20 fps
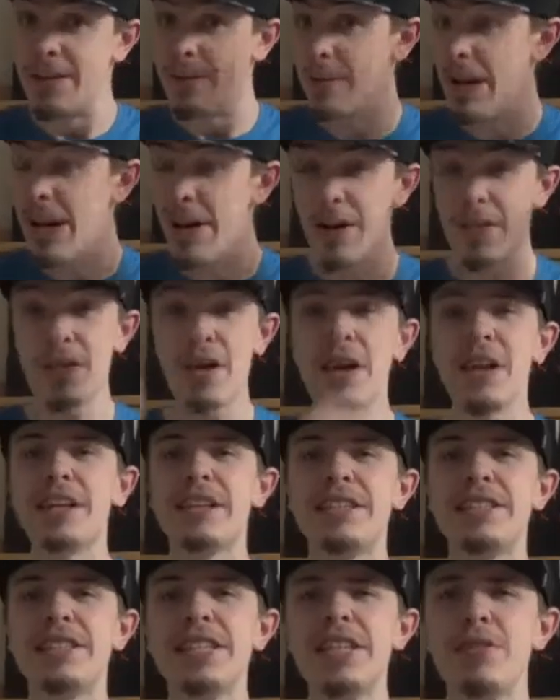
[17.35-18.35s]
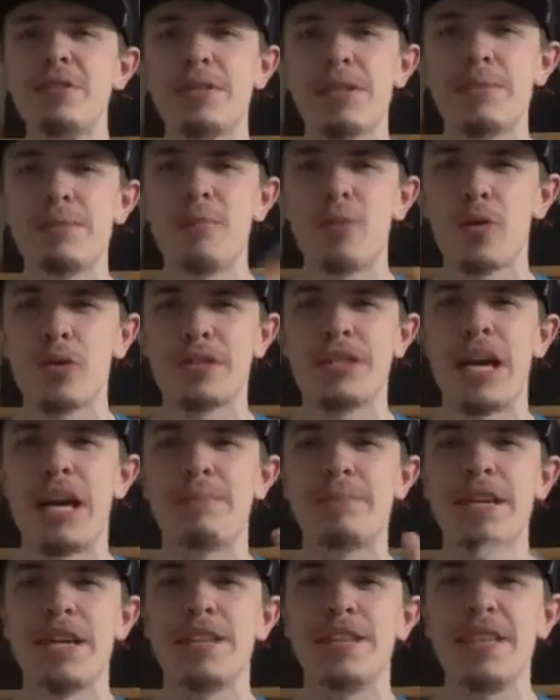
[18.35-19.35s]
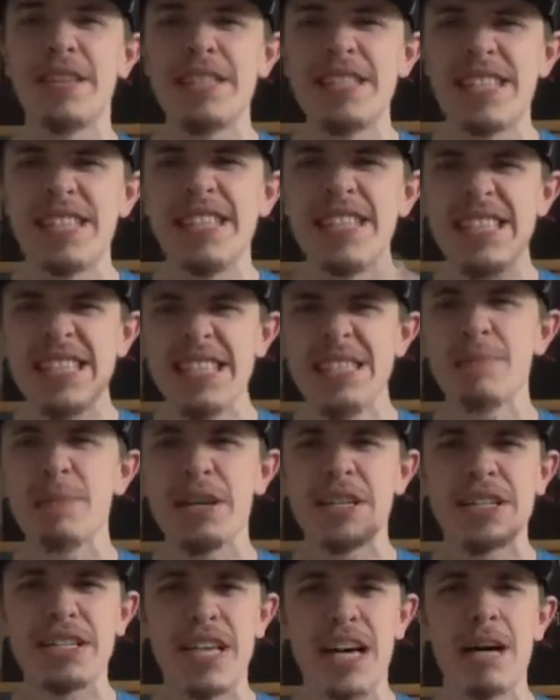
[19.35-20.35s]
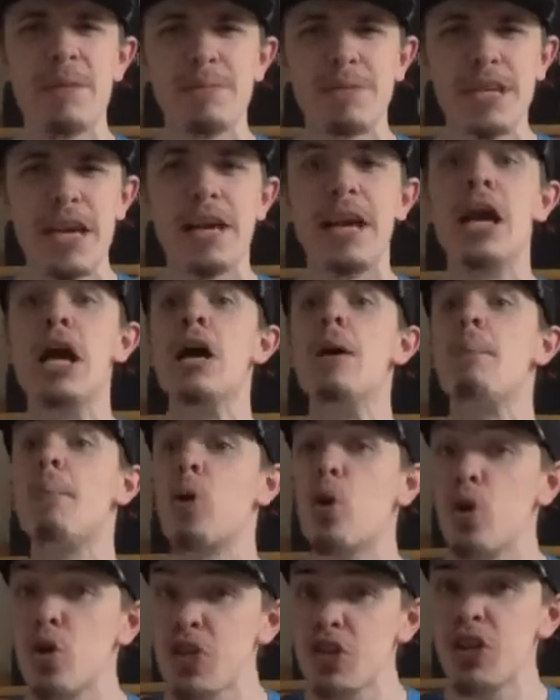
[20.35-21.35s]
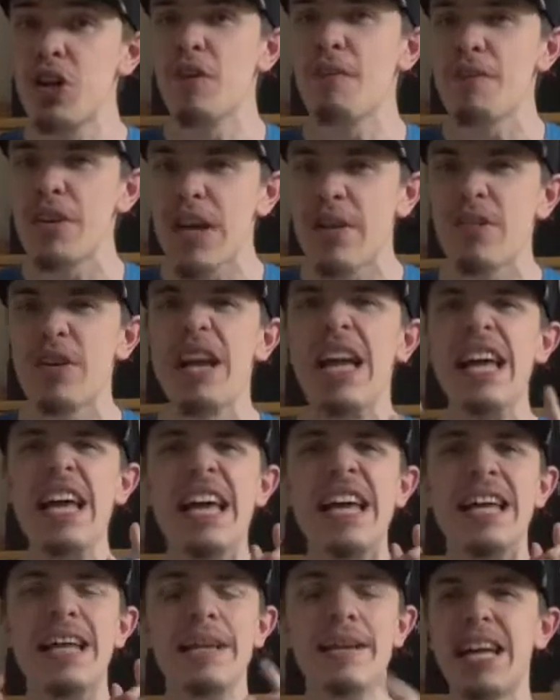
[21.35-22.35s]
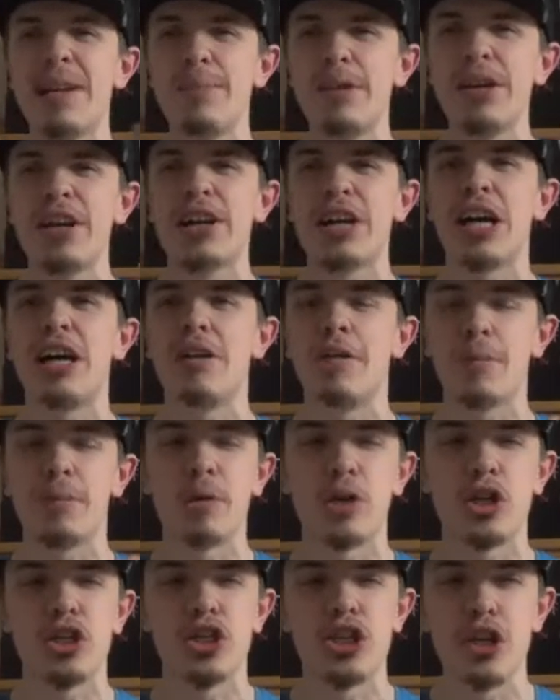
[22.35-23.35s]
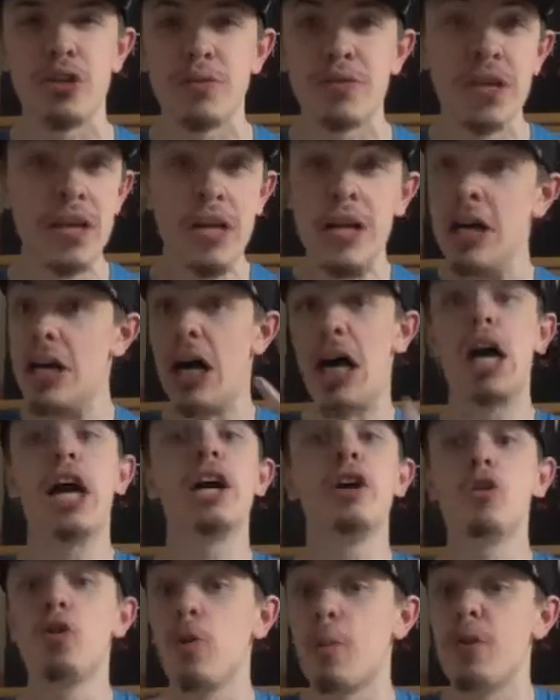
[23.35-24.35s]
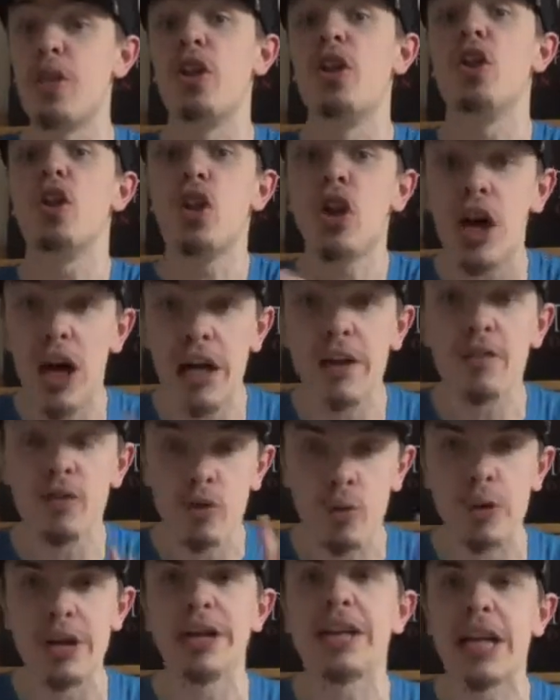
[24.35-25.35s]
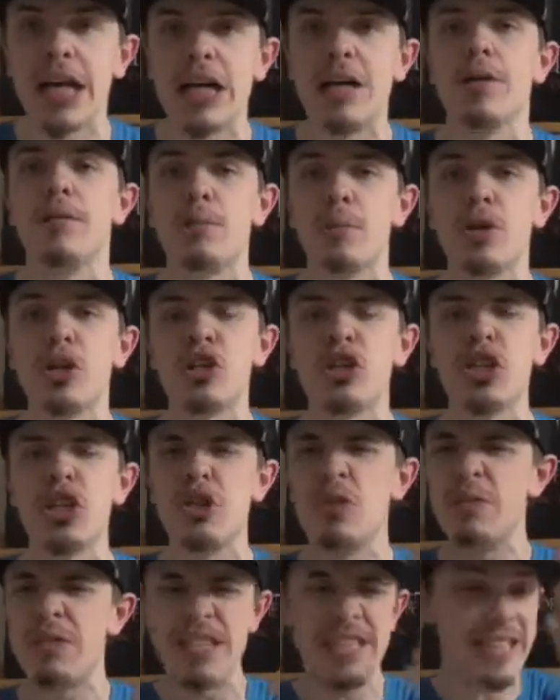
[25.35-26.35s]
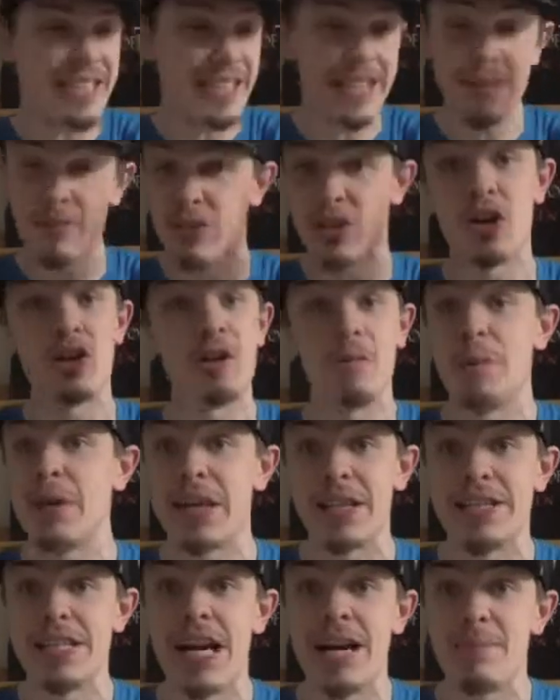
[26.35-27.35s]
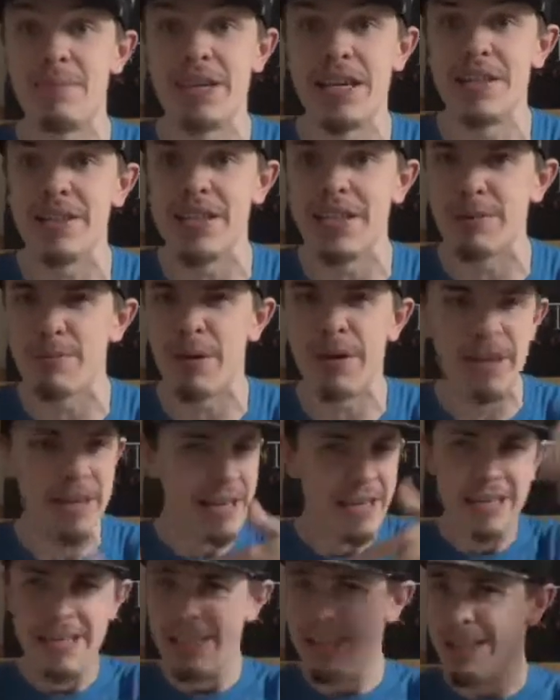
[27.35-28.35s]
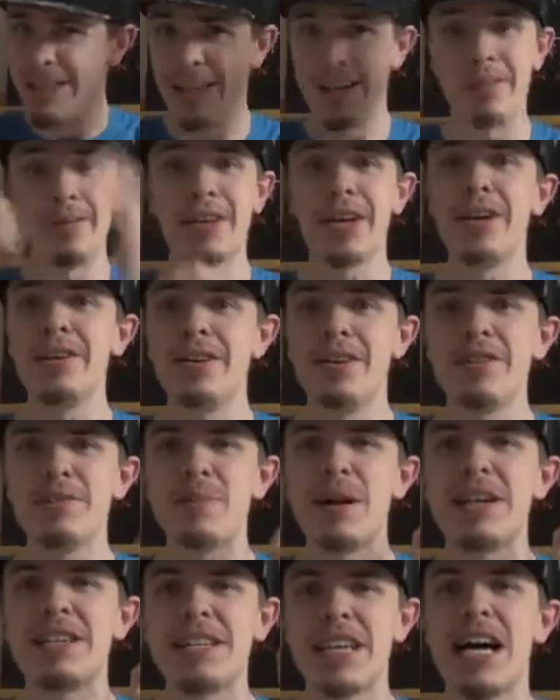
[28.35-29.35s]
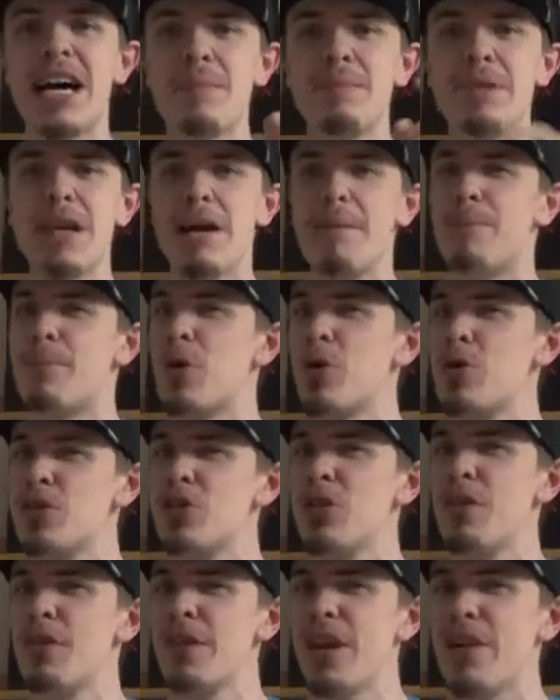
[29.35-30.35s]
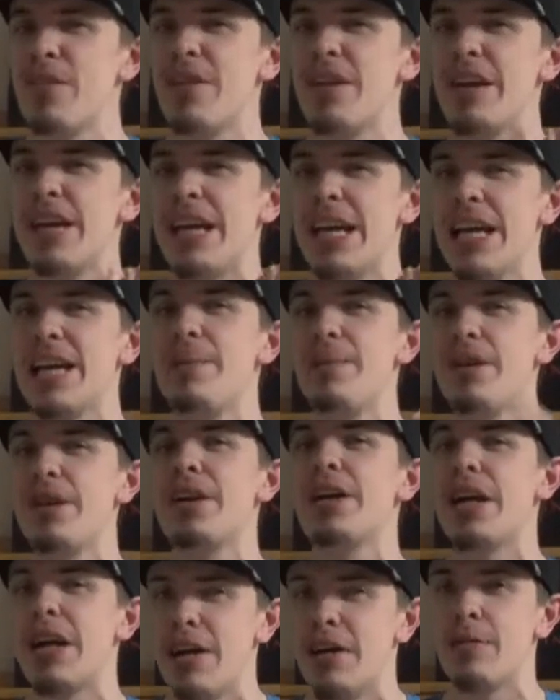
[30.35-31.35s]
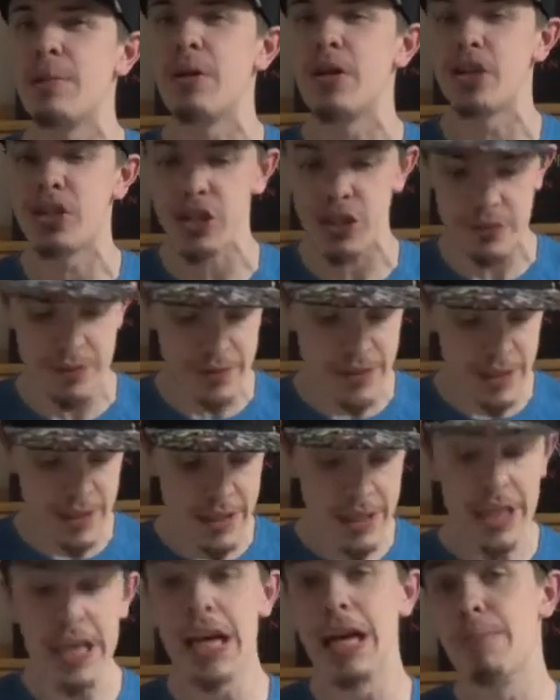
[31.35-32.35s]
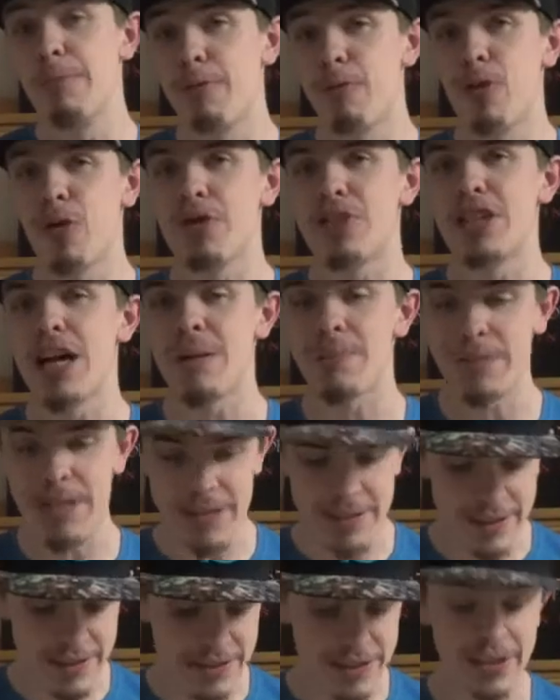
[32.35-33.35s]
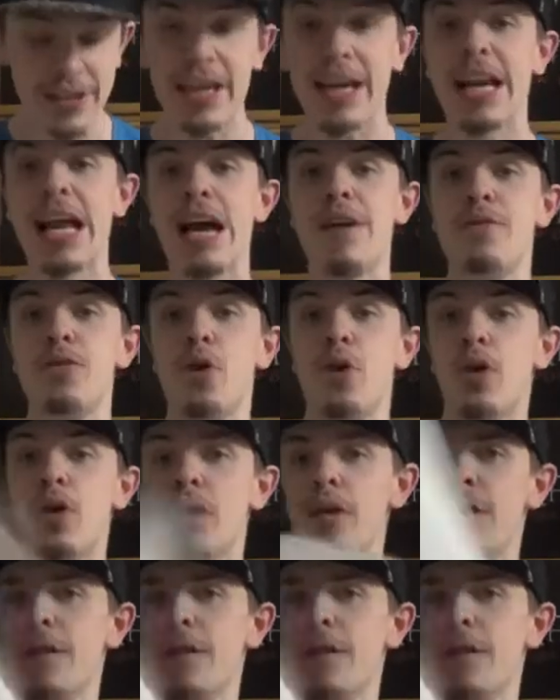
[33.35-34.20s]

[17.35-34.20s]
Now I thought I'd continue with some more top 10 lists, and this is my top 10 personal favorite animated comic book shows. I grew up with a lot of great comic book shows, and it was hard to pick a top 10 list, but there we go, here's my top 10 personal favorite animated comic book shows. And before a top 10 list, you gotta have your